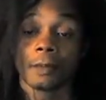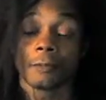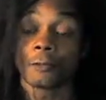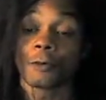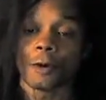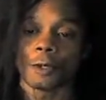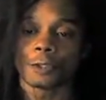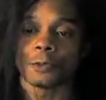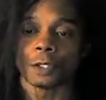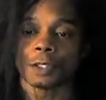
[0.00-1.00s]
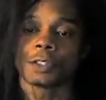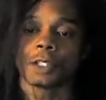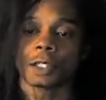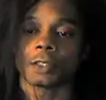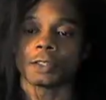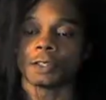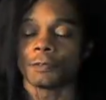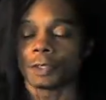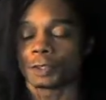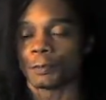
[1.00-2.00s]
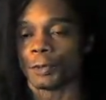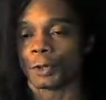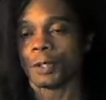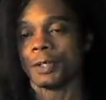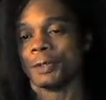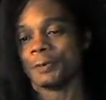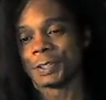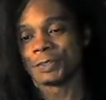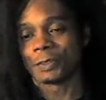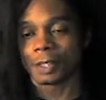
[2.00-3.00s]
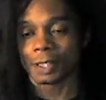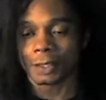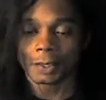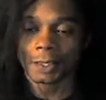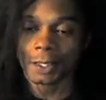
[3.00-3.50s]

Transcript: Of course you want to check and see if there's a Mercury retrograde